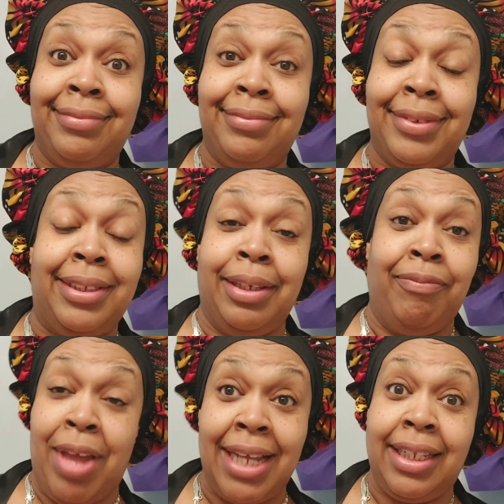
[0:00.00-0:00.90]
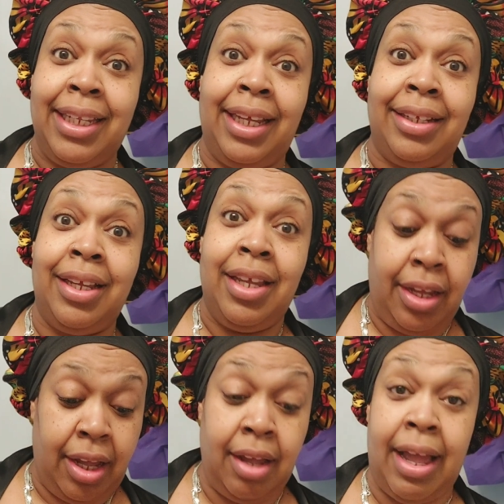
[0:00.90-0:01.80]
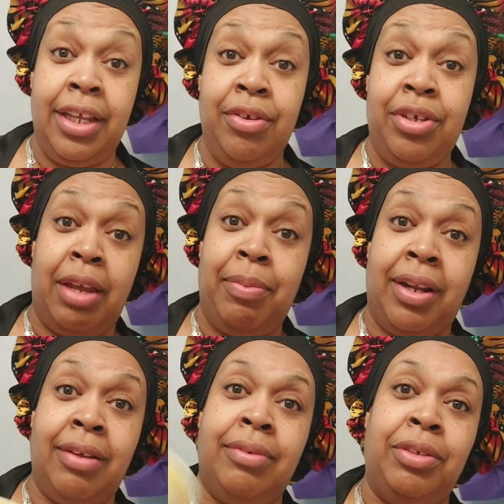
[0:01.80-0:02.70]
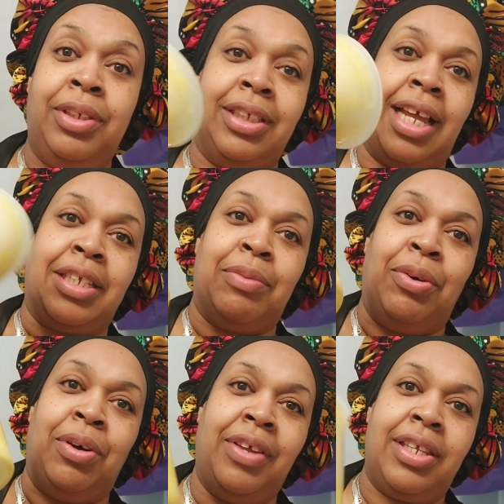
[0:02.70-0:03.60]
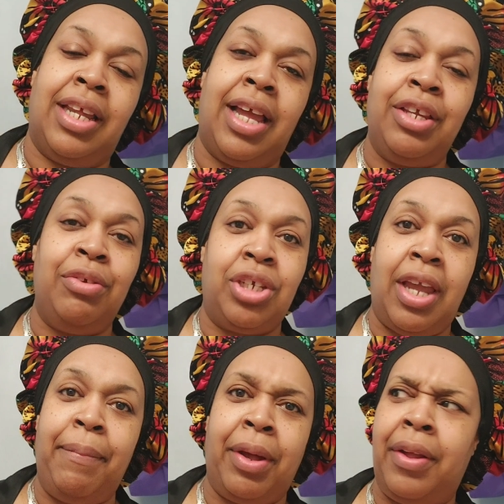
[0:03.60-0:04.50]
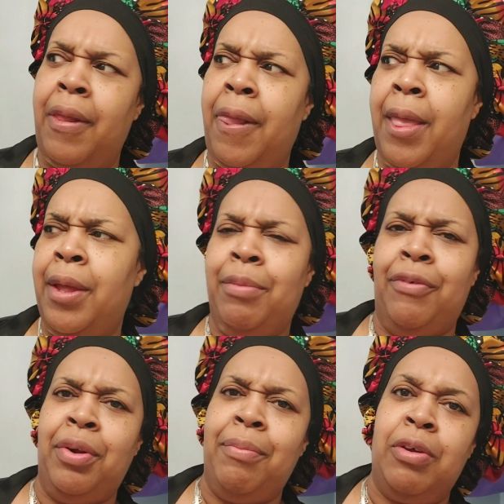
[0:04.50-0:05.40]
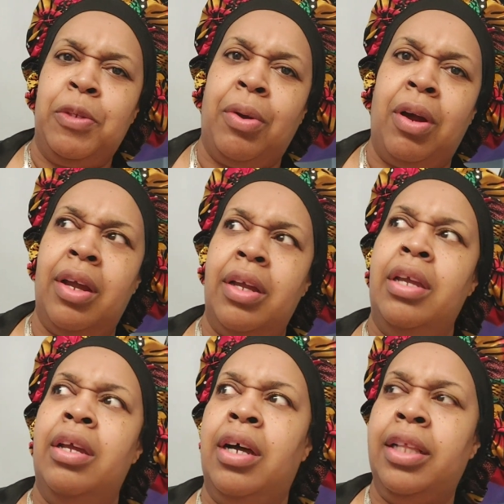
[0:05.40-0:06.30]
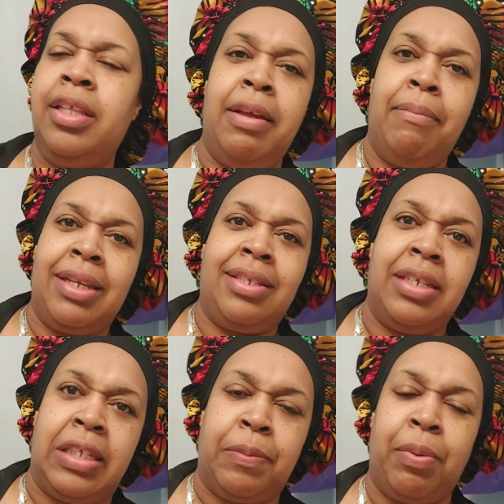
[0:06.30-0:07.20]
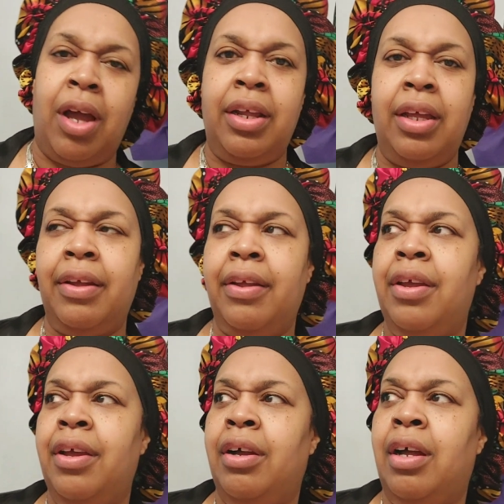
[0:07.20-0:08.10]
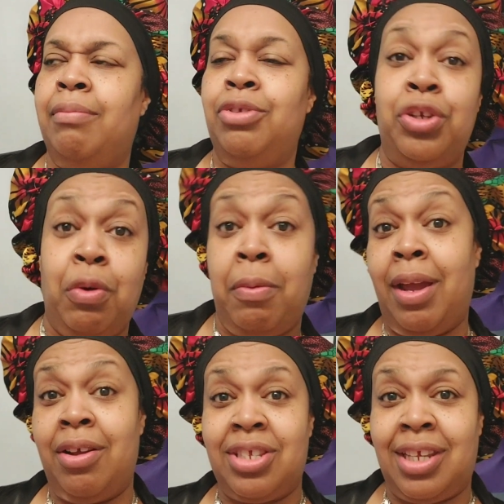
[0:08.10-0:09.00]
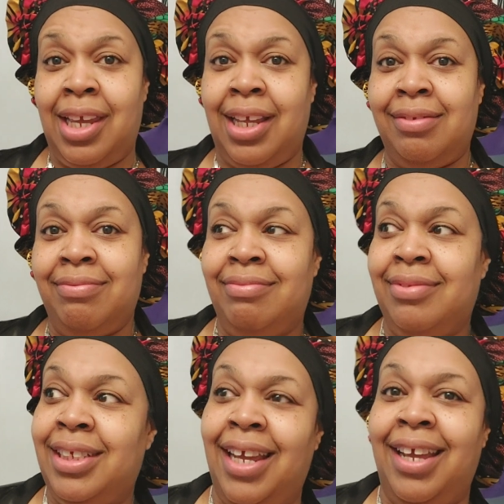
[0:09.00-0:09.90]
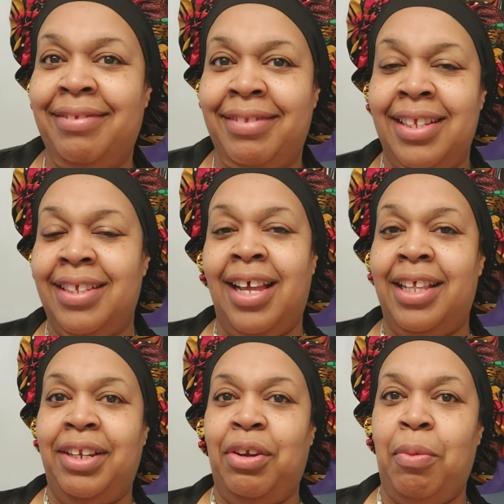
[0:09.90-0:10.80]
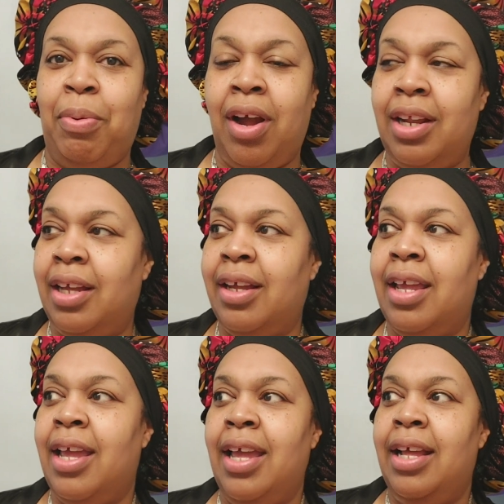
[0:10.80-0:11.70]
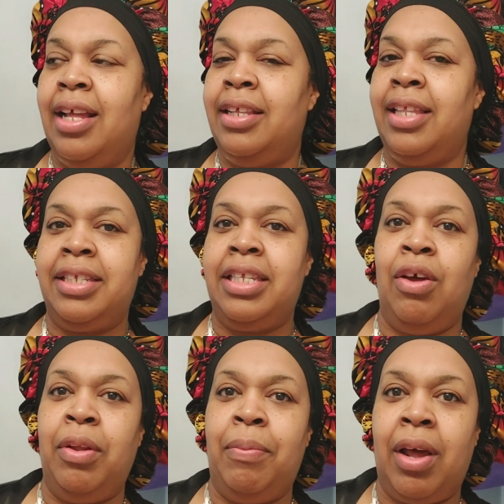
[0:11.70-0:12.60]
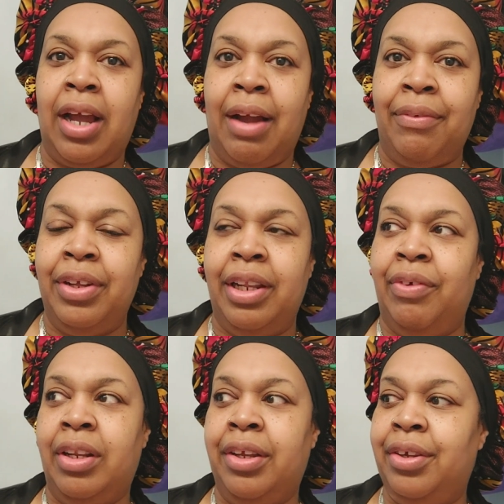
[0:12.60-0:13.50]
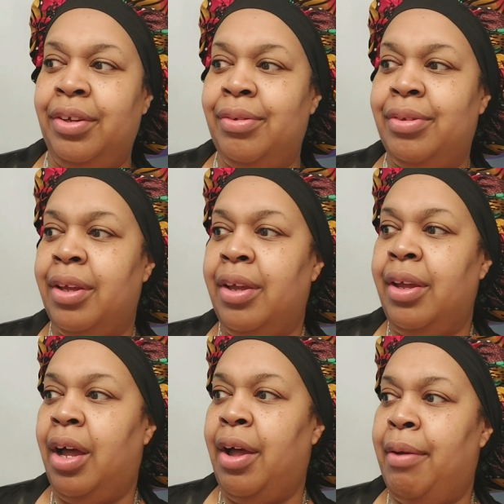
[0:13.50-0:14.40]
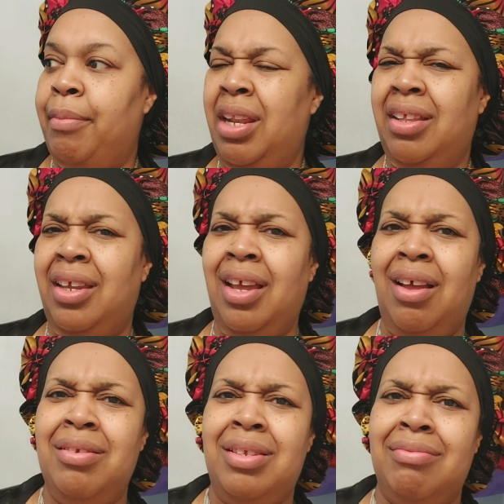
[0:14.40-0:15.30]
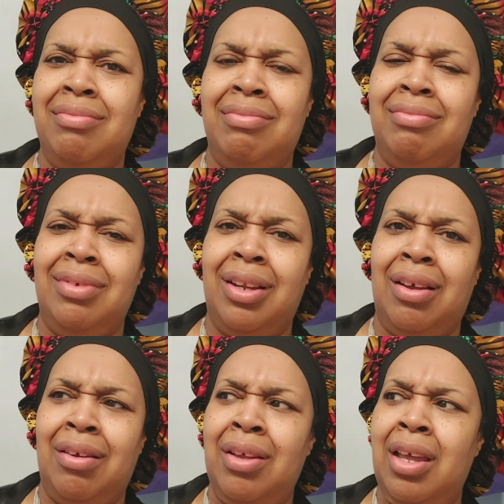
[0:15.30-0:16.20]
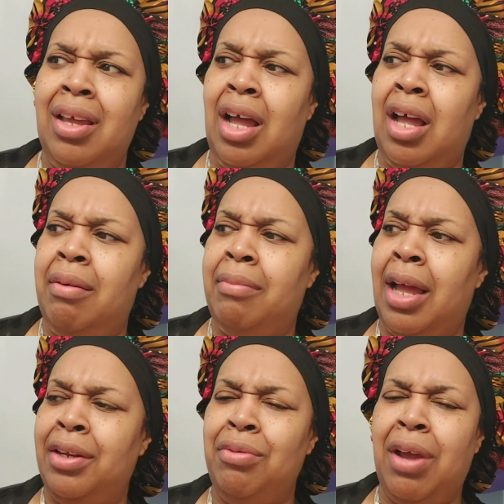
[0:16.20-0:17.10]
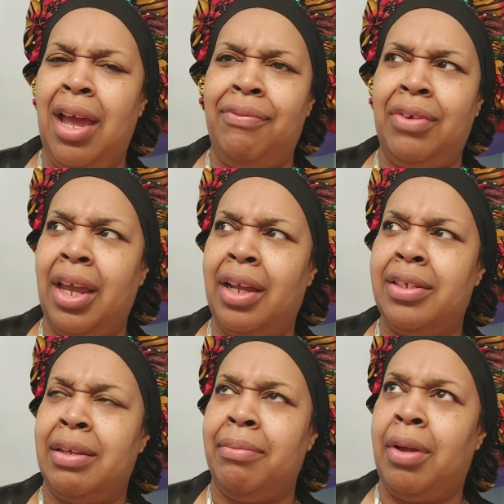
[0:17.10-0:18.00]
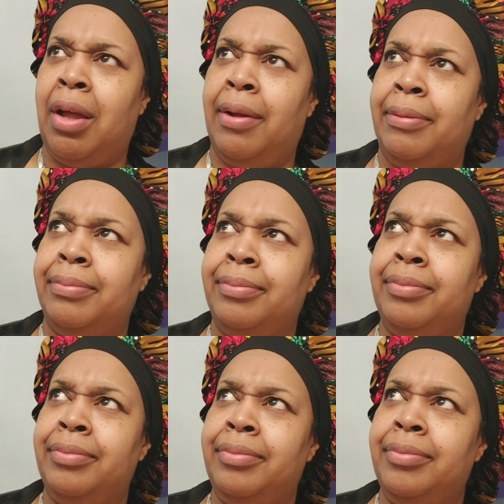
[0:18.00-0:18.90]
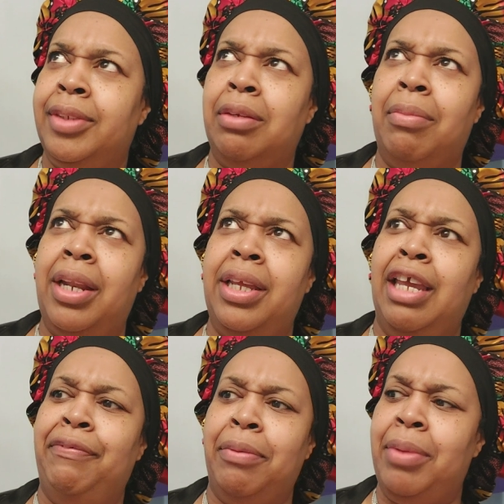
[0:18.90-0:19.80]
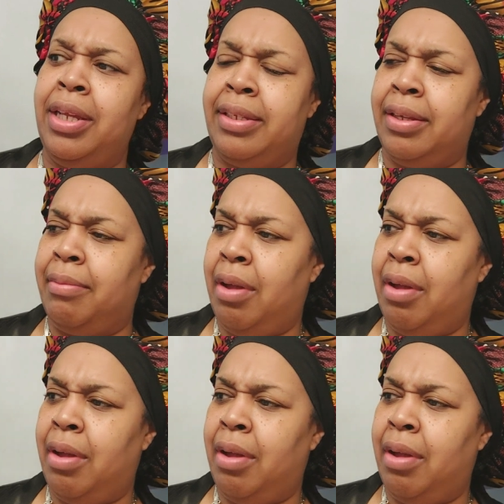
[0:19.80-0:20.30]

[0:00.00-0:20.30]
Some Vaseline. I use Shea Butter, which we just got some more of yesterday. I use Shea Butter, but for the most part, other than my sister's product, Jador Bear's Skin, yeah, other than her product, that's the only product I really, really use. Anything else, you know. I do have like some, somebody gifted me some,